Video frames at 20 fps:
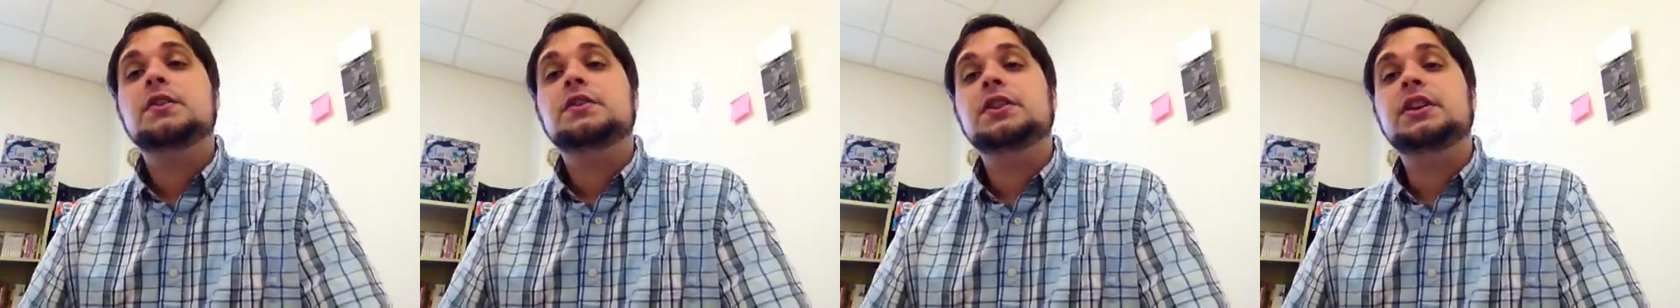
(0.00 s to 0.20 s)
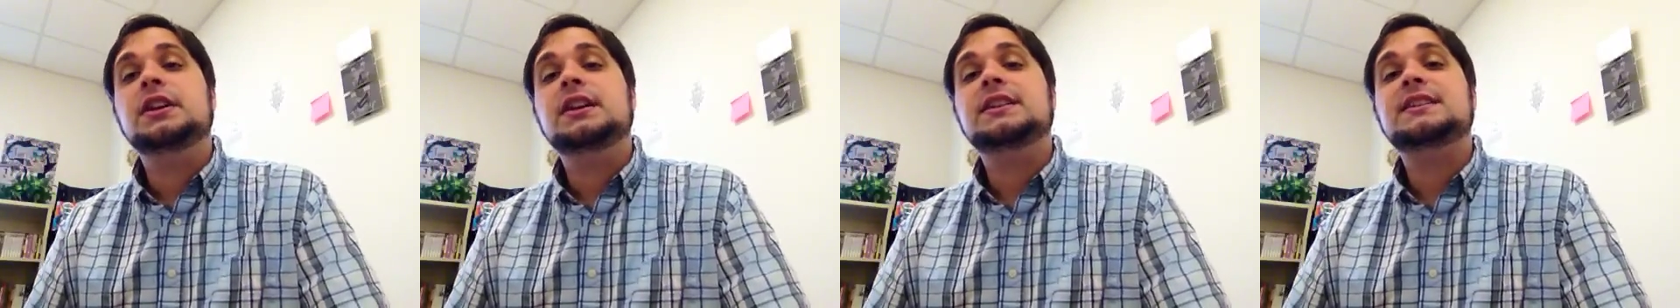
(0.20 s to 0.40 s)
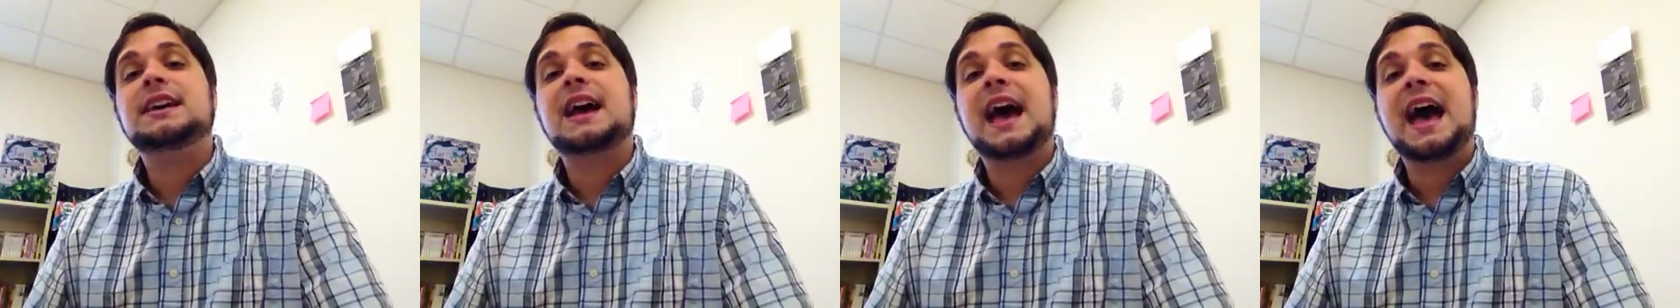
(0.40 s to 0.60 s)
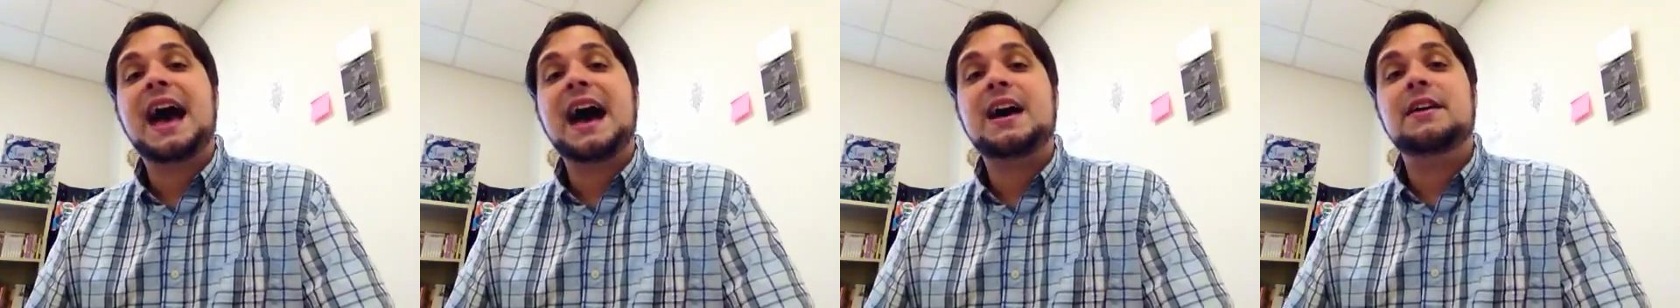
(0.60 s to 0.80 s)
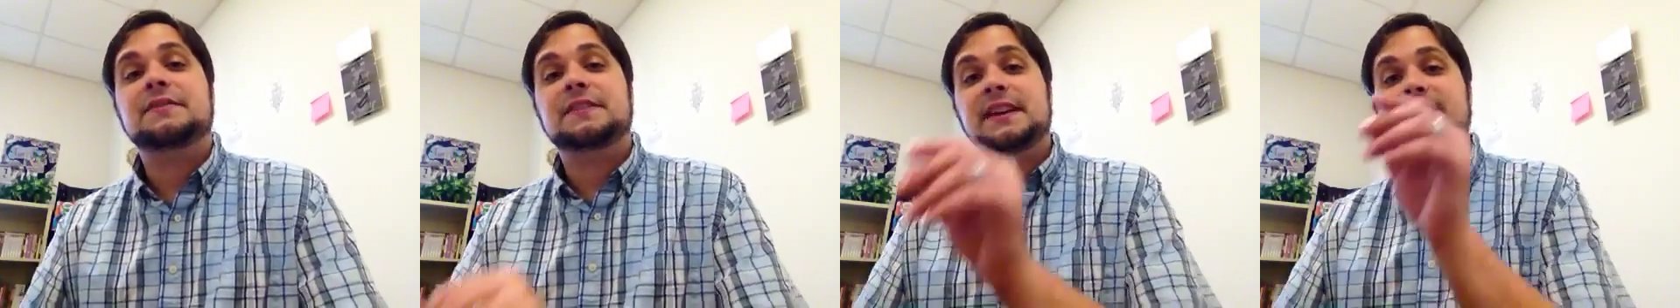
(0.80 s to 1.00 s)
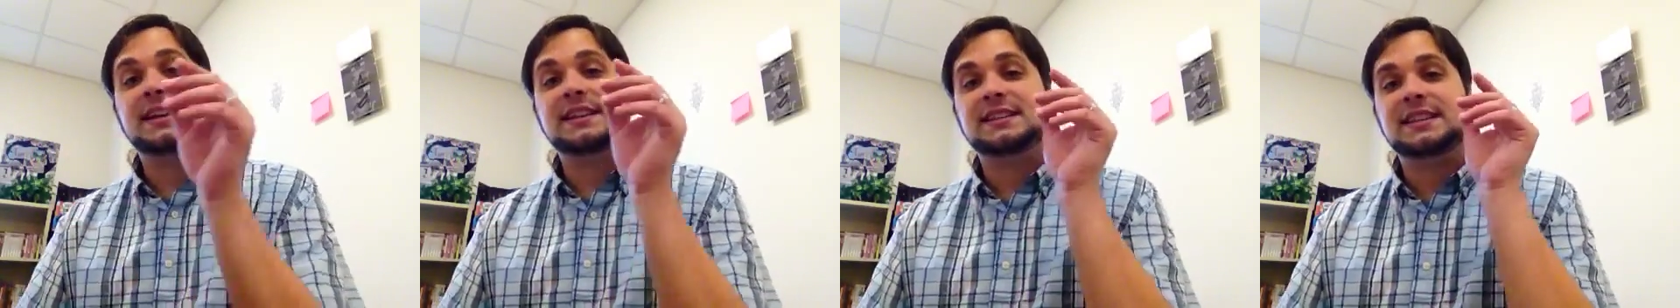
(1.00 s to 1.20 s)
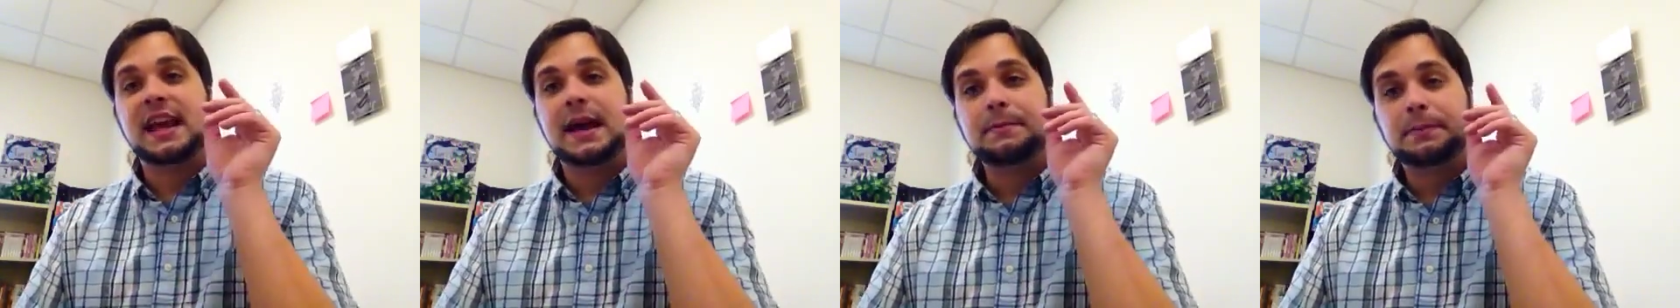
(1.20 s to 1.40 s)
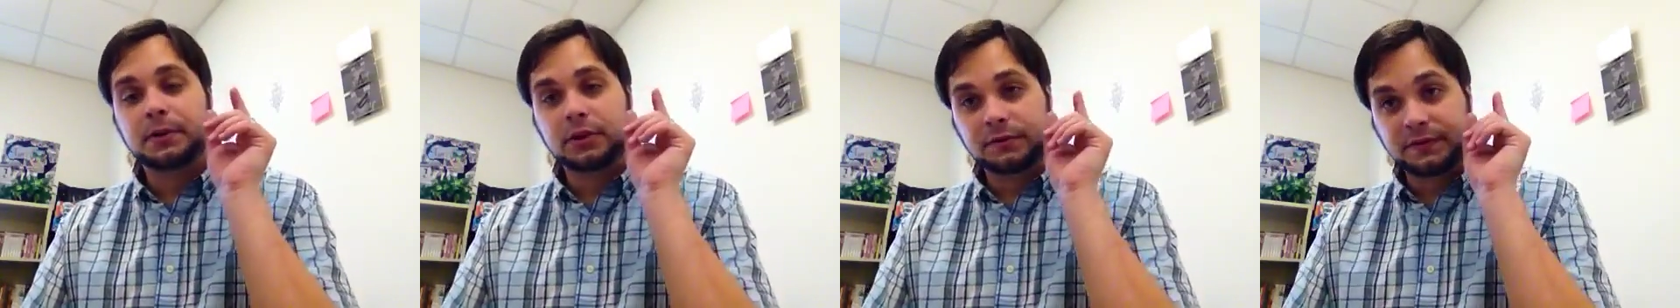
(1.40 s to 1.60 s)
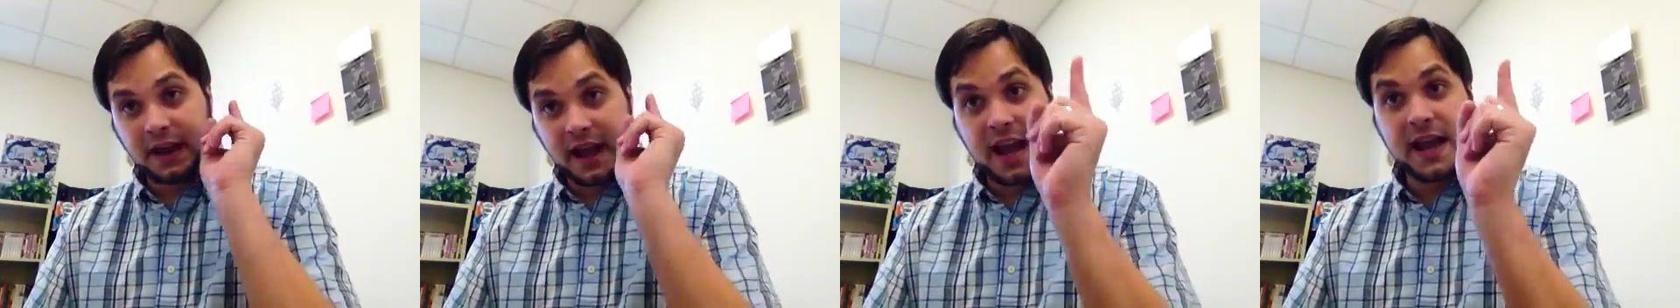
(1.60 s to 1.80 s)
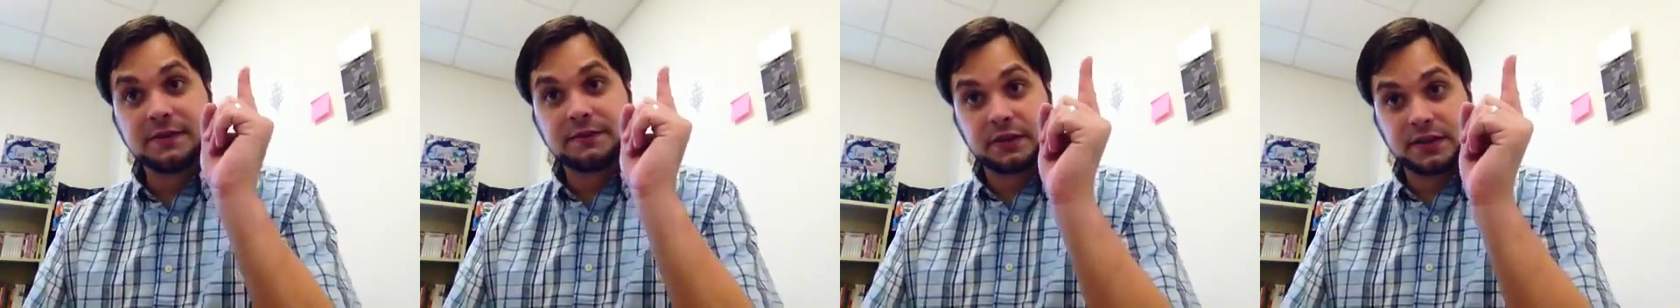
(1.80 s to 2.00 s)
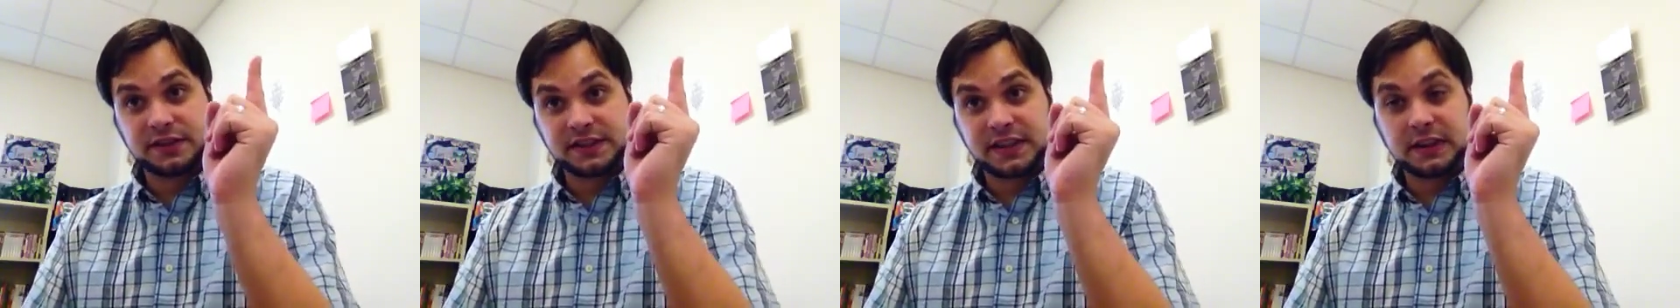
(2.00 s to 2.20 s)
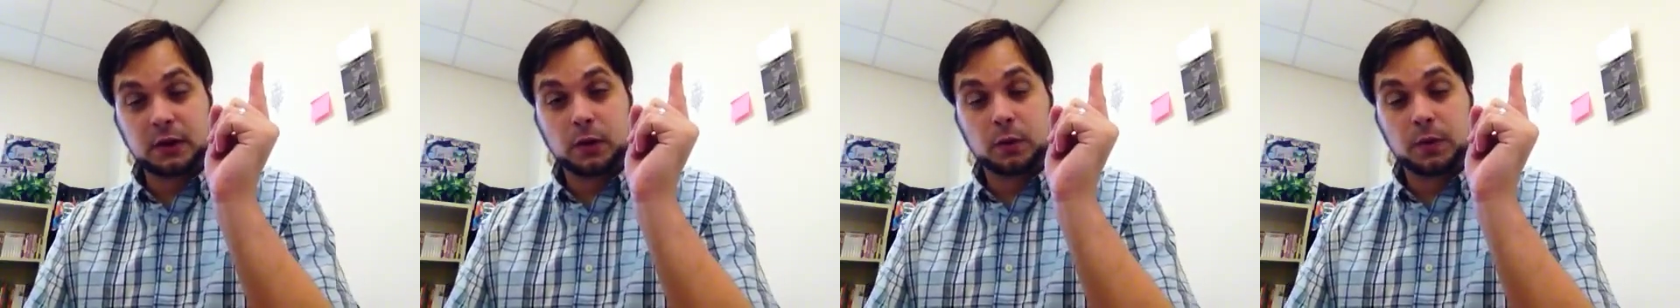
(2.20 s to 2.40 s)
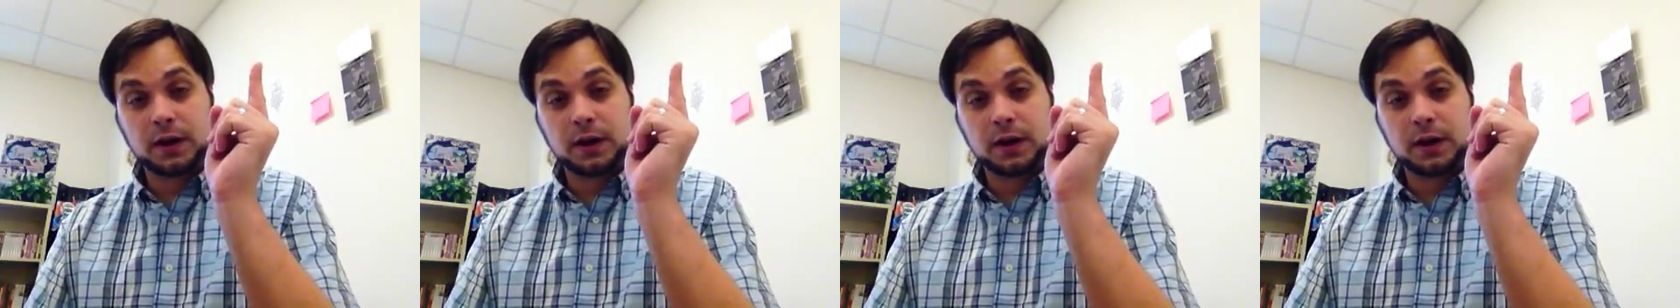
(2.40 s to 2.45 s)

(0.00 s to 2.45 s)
You need to have an example of every single